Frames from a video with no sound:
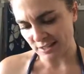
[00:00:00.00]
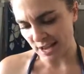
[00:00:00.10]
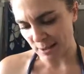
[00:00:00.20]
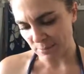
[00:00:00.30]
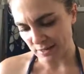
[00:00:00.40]

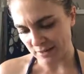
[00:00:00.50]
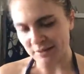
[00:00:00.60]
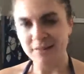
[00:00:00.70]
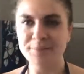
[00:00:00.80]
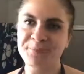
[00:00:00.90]

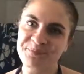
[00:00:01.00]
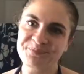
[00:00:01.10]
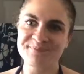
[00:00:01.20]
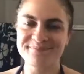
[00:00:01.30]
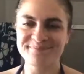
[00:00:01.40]
happen?
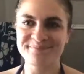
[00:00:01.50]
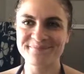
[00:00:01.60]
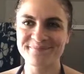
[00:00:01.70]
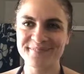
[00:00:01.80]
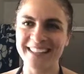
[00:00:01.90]

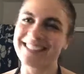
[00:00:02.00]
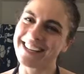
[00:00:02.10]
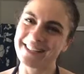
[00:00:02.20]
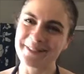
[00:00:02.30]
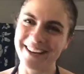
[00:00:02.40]
Because
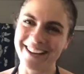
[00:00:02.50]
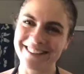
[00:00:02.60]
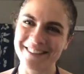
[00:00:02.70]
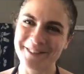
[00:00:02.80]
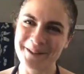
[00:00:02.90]
that's what I do.